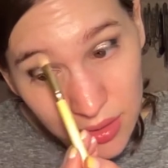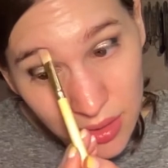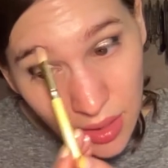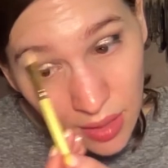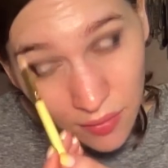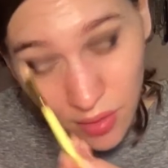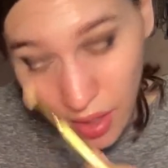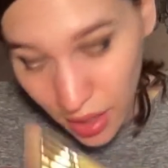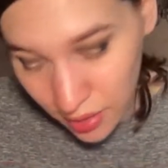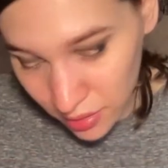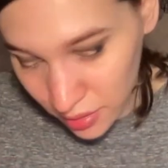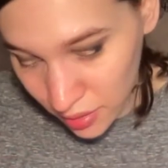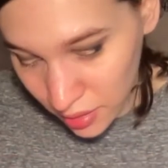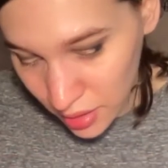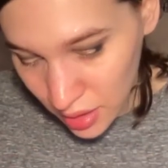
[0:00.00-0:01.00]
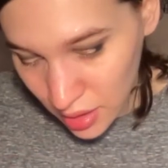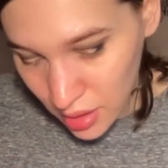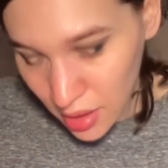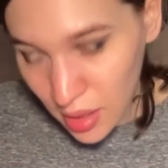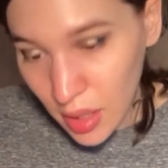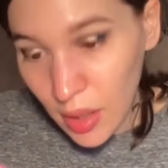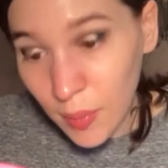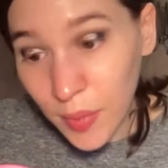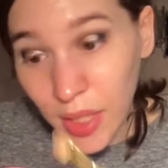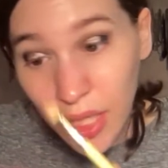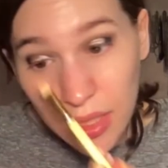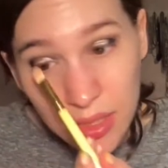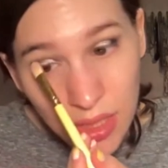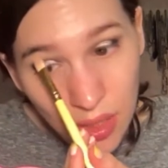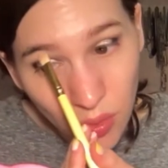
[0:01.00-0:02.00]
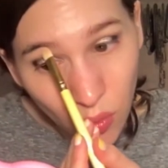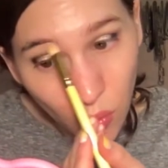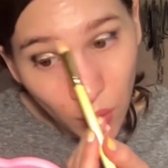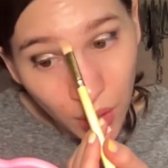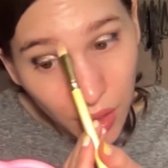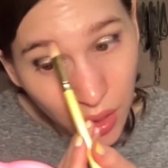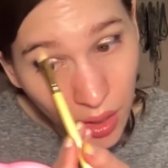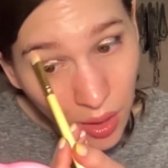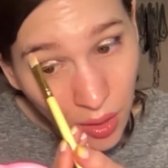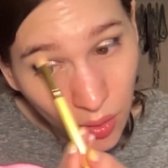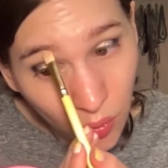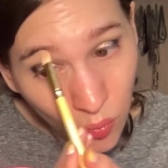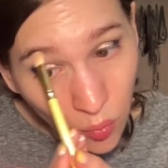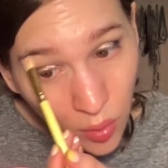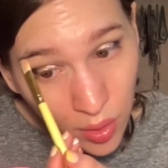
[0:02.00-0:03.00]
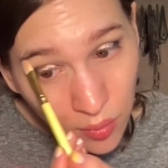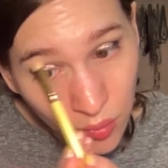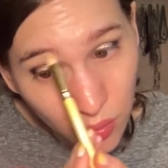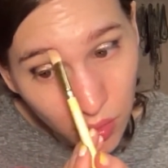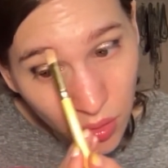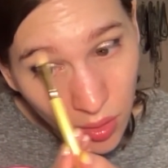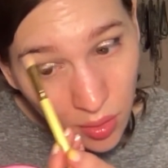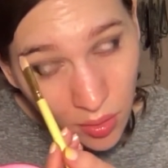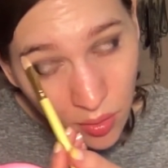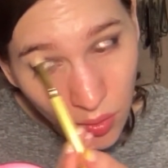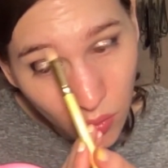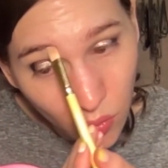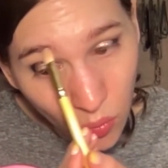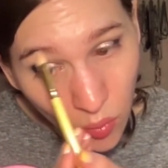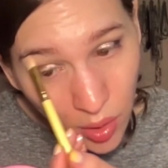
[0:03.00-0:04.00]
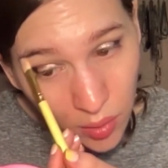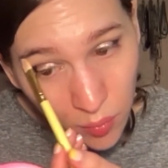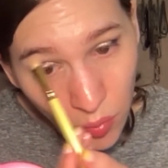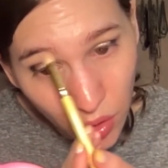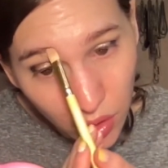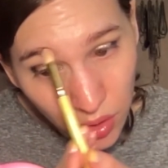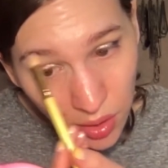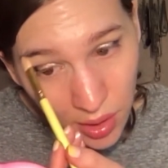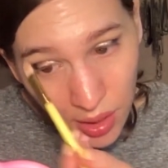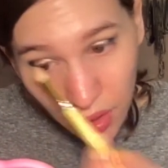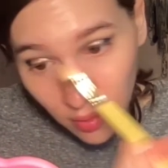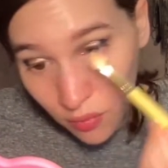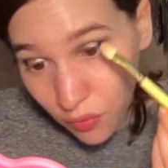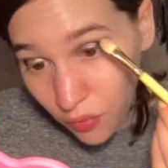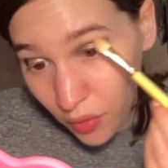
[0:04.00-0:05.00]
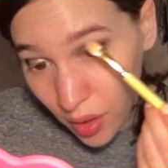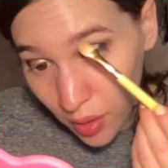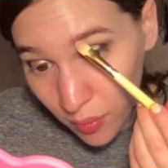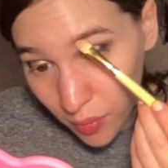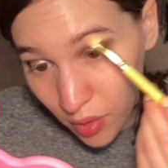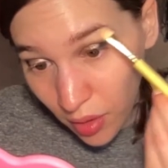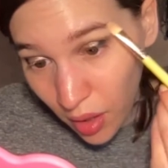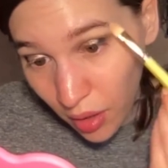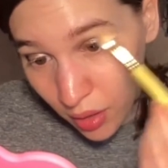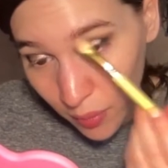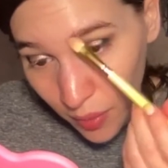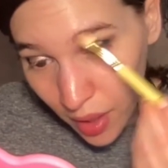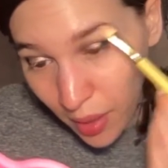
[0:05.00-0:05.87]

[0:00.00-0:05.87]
that I've gotten. But I did order one one more thing from ColourPop.